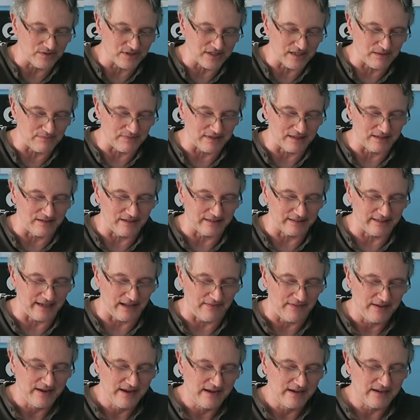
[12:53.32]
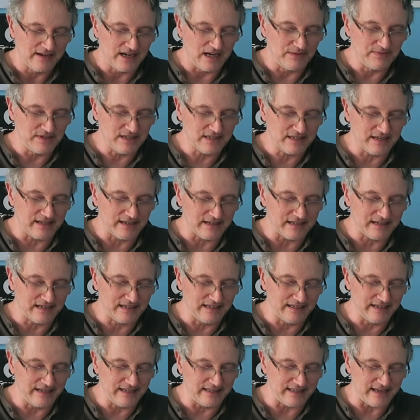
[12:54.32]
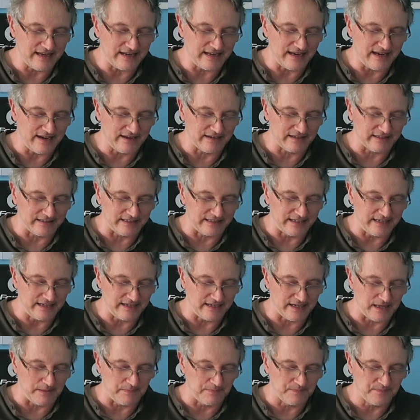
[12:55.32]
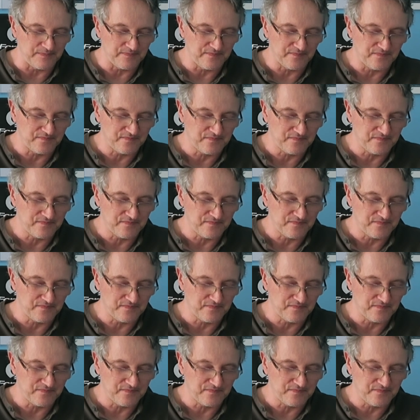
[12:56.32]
or something like that. I'm just going to clear that out of the